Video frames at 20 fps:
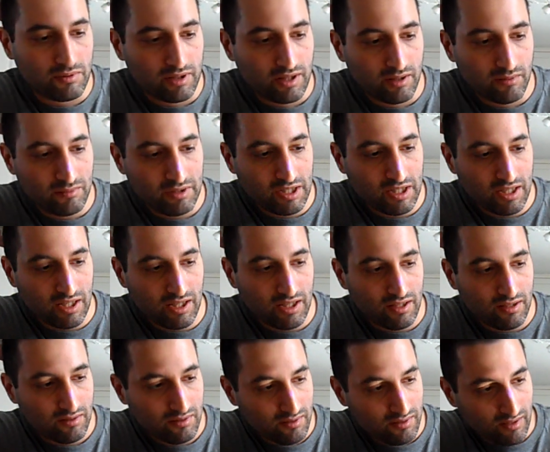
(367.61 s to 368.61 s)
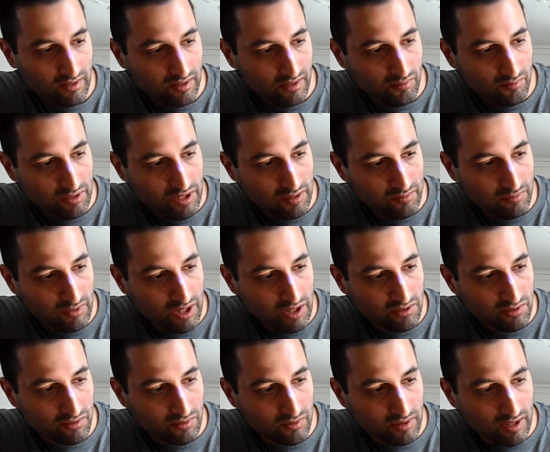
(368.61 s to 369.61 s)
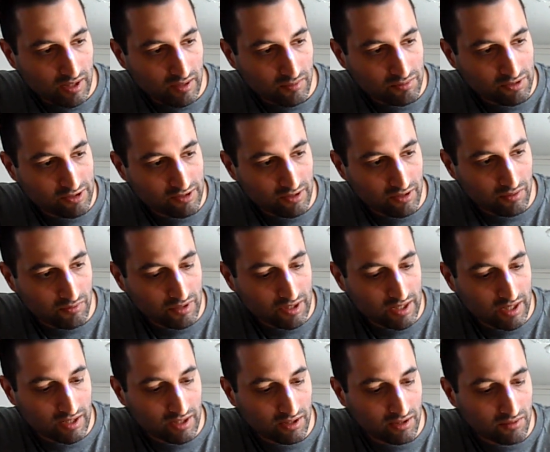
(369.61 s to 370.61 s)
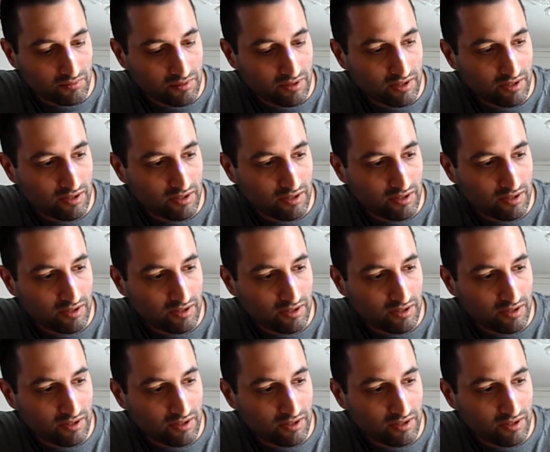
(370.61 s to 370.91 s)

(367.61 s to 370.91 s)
Well, how many microamps are we getting?